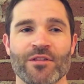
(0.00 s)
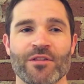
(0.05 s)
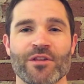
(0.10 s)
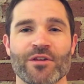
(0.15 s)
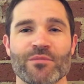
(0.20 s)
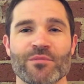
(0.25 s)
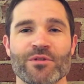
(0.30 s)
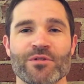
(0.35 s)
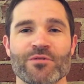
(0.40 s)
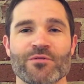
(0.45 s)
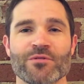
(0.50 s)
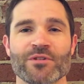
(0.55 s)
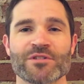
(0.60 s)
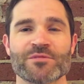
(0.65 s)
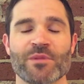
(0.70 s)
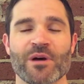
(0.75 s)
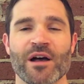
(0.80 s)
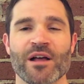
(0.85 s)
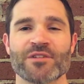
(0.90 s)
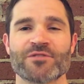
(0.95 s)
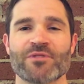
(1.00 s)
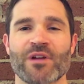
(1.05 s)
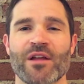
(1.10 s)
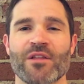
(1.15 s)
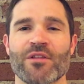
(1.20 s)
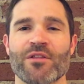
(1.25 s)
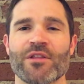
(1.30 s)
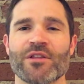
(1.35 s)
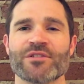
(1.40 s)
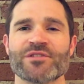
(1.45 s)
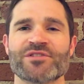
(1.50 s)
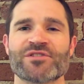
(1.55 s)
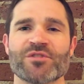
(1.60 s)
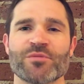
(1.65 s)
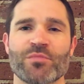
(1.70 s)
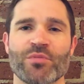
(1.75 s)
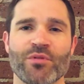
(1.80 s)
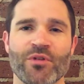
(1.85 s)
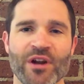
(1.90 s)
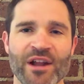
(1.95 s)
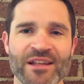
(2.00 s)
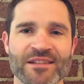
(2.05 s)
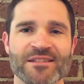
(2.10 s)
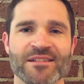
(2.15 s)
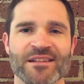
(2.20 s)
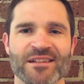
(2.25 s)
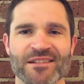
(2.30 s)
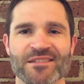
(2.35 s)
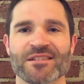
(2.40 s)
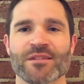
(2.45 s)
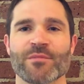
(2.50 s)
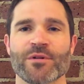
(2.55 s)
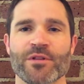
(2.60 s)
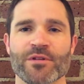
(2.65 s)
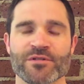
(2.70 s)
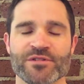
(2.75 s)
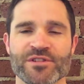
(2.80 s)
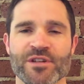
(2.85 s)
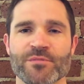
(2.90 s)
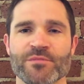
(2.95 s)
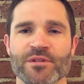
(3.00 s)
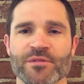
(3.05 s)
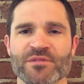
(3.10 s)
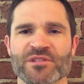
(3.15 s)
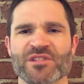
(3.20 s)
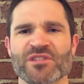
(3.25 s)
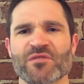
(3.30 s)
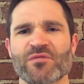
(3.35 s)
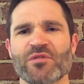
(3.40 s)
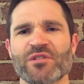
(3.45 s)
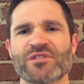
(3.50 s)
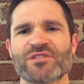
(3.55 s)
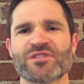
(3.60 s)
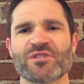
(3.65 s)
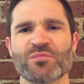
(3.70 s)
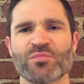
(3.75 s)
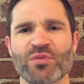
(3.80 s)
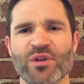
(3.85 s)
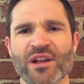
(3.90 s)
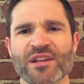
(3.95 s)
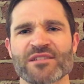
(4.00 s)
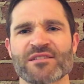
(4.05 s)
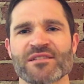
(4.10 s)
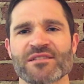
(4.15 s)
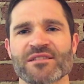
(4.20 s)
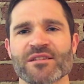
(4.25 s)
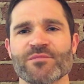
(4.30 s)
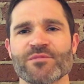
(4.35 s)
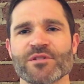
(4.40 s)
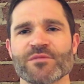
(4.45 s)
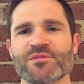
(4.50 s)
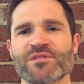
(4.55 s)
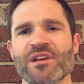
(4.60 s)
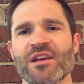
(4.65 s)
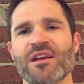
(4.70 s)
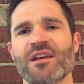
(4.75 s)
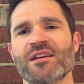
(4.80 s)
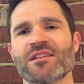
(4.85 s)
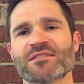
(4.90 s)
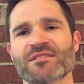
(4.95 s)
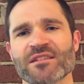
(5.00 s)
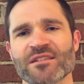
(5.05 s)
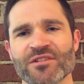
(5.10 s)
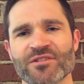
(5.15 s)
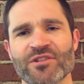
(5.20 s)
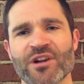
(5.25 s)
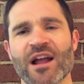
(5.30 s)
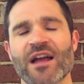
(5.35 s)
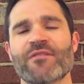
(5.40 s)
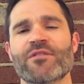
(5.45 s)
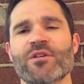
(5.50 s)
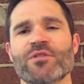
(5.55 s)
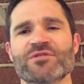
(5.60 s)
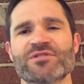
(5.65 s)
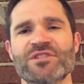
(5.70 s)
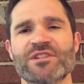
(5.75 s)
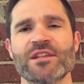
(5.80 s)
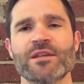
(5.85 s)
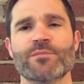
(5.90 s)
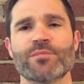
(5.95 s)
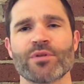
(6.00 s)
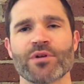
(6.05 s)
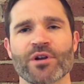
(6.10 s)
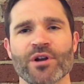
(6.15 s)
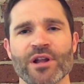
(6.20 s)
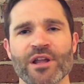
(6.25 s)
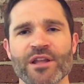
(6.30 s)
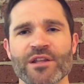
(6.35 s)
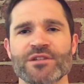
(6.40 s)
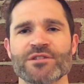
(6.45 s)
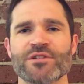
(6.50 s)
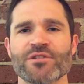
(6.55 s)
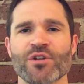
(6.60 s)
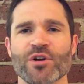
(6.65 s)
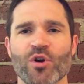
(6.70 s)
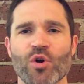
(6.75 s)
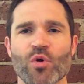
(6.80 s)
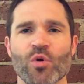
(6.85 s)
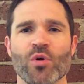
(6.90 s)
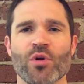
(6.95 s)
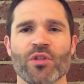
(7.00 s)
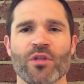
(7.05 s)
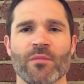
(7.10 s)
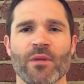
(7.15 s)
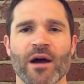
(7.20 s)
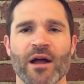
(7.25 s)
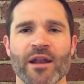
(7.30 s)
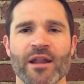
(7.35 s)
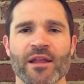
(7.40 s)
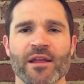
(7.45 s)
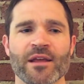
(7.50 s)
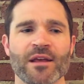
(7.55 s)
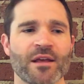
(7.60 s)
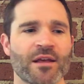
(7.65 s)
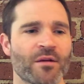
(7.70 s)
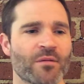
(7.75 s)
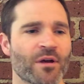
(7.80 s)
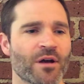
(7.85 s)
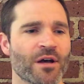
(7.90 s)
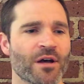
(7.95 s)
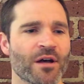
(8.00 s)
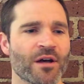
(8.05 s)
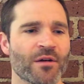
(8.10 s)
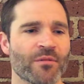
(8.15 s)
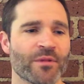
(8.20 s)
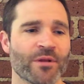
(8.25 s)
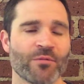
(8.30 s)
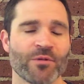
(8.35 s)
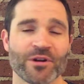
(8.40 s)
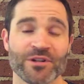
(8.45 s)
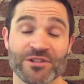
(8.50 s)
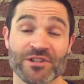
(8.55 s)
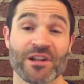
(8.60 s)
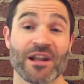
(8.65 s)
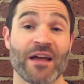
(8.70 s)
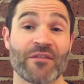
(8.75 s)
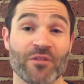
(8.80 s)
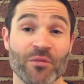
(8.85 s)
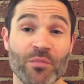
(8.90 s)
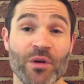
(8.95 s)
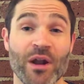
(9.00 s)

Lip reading: the immune response rather than suppressing some of those symptoms. Because if we suppress the symptoms, it's going to drive those deeper into the core of the body, and we're just going to have to